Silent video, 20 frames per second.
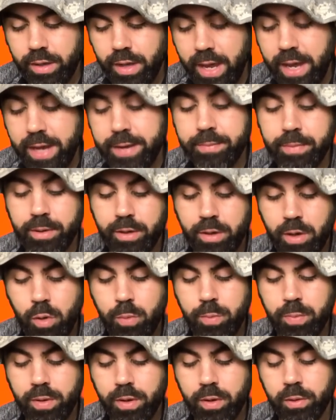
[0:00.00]
and
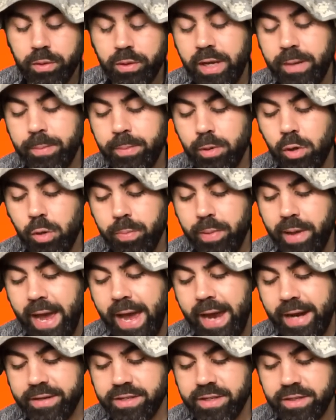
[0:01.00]
bacopa or like bacopa
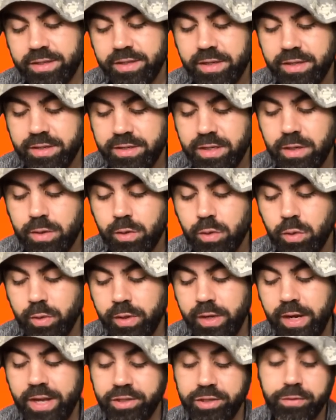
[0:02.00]
acts as an
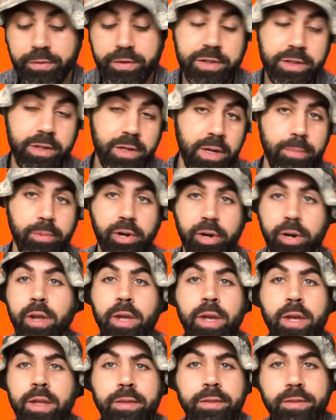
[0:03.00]
acetylcholinesterase inhibitor.
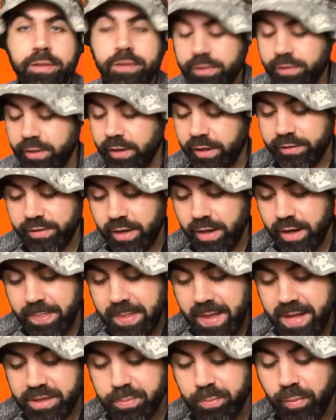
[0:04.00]
Just like I said,
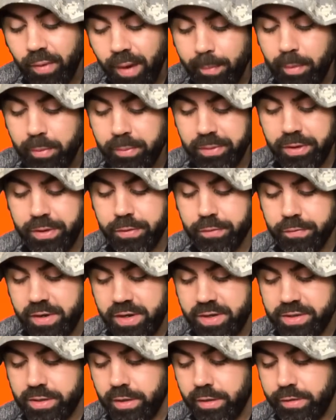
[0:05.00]
and that's probably the
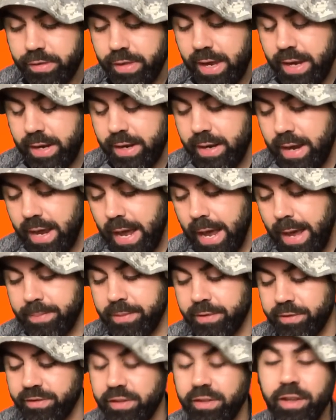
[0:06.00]
reason that that
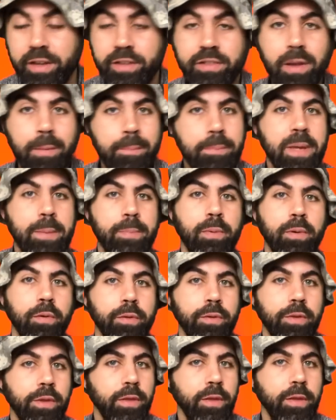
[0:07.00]
happens. See, like some
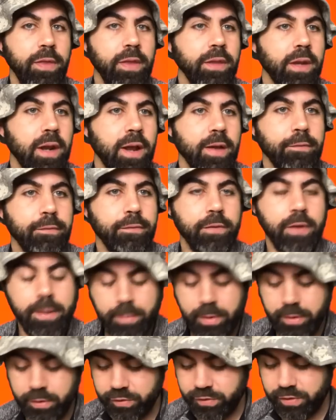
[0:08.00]
people, the, the thing that I've
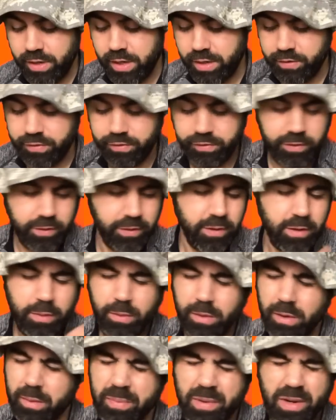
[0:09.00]
come to understand and just like dealing
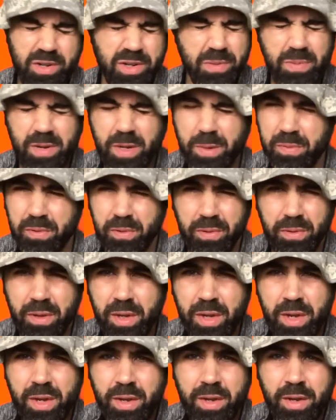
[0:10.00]
with a bunch of people
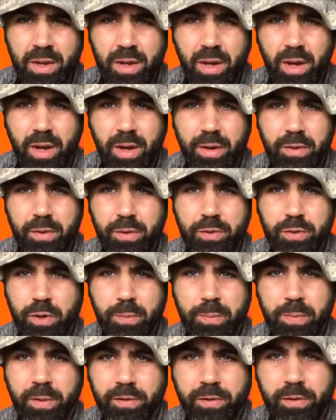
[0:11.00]
on
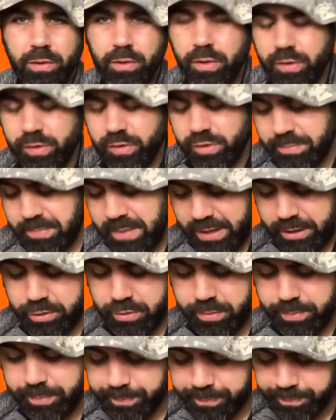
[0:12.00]
nootropics and a large
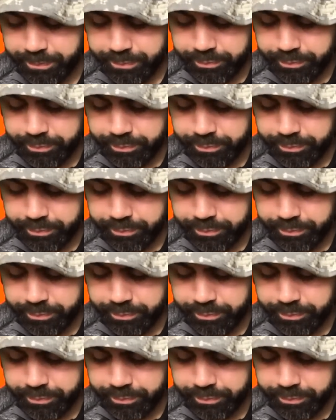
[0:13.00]
spectrum